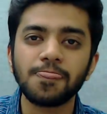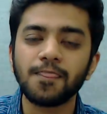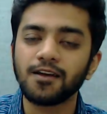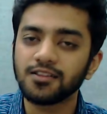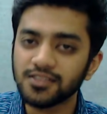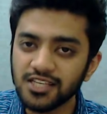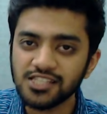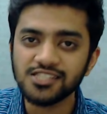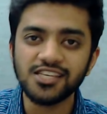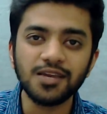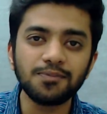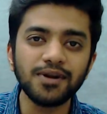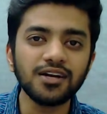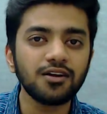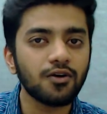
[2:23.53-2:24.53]
This
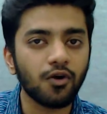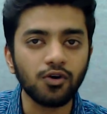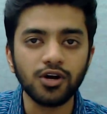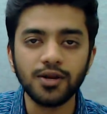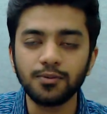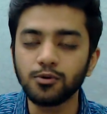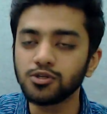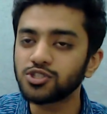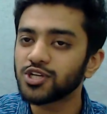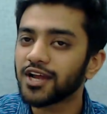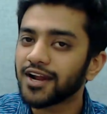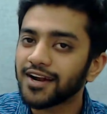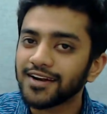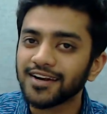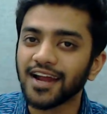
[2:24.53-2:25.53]
segment contributes
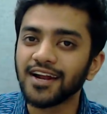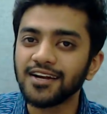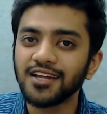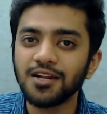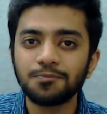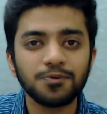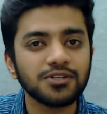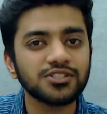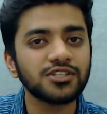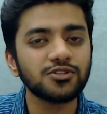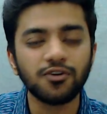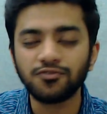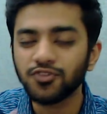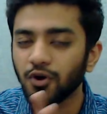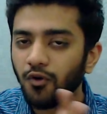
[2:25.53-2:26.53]
19% of
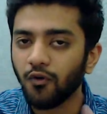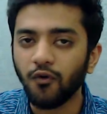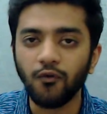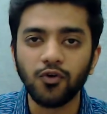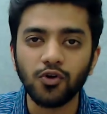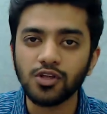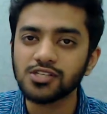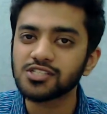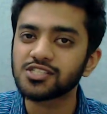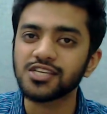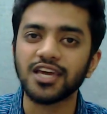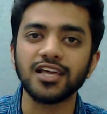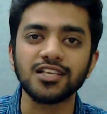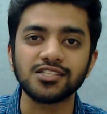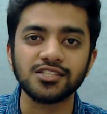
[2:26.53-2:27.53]
the overall
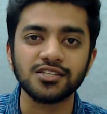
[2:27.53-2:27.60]
sales.